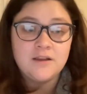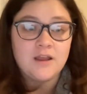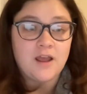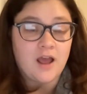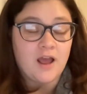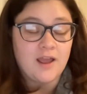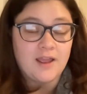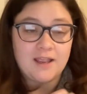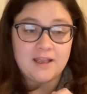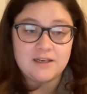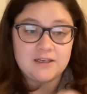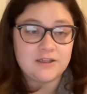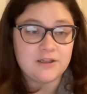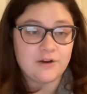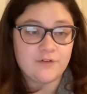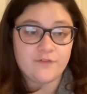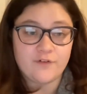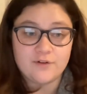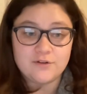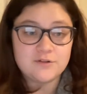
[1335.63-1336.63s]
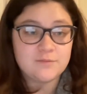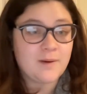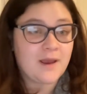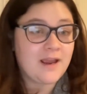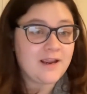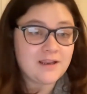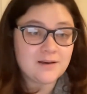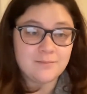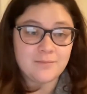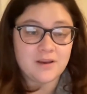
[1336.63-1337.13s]
uh, handing their phones
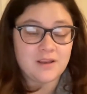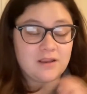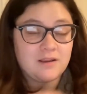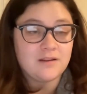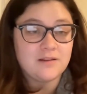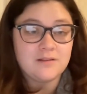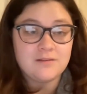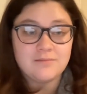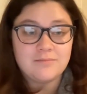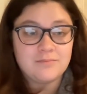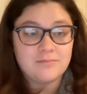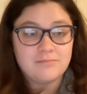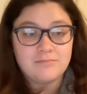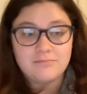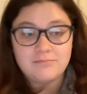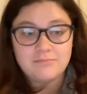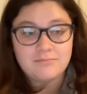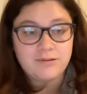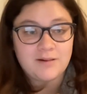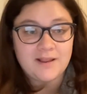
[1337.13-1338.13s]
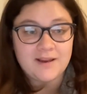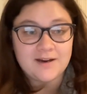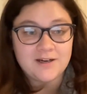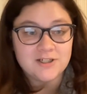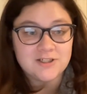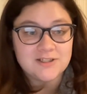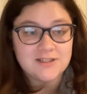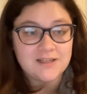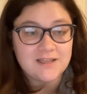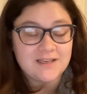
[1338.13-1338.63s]
back and making
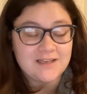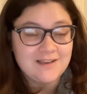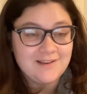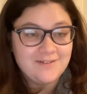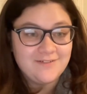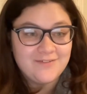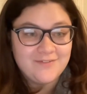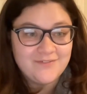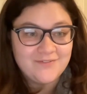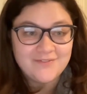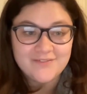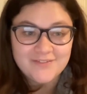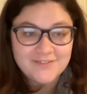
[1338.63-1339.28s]
players leave.